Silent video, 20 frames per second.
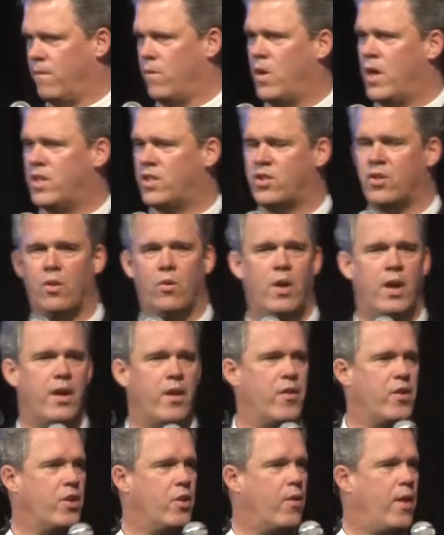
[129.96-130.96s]
Russell, I
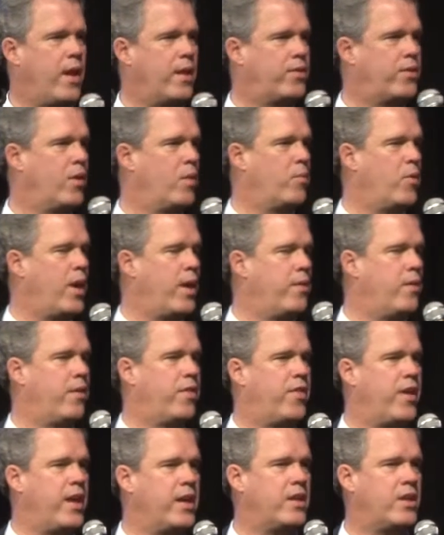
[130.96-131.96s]
know you're out there, brother.
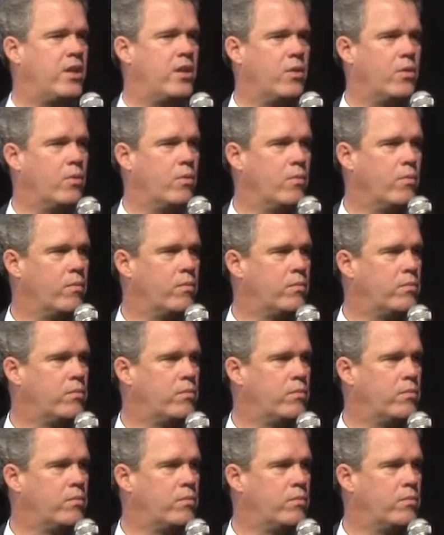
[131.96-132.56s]
Thank you.